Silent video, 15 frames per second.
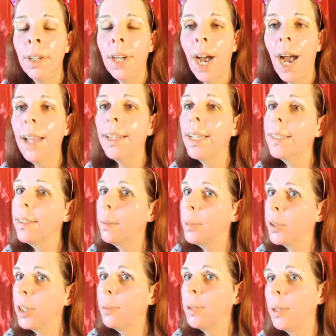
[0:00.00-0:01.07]
I like
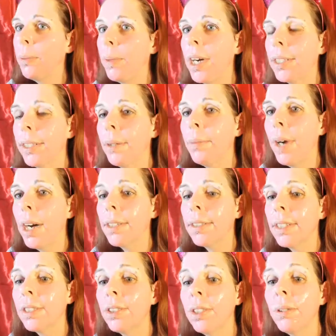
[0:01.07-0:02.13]
subscription box
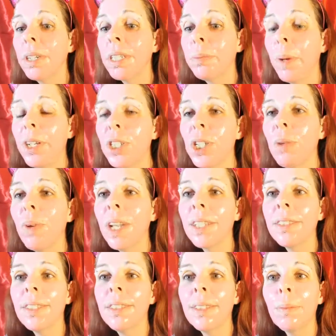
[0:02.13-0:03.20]
unboxings too, especially when I
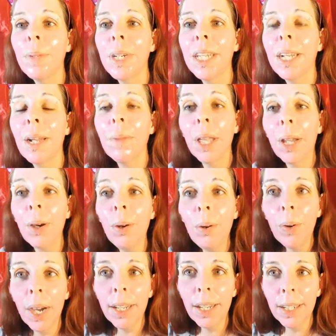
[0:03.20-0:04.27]
see somebody and I'm like, oh,
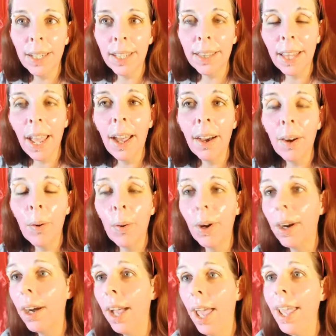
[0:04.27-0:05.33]
I didn't get that.
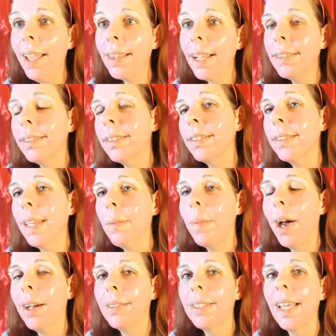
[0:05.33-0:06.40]
Or, hey, that's the same
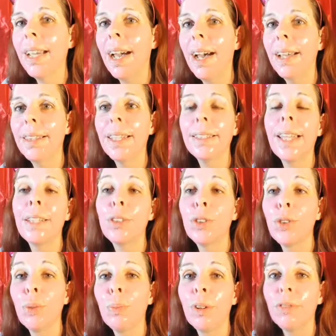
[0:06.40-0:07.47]
box I got. I think that's
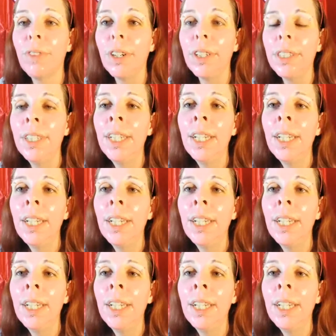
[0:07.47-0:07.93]
super fun.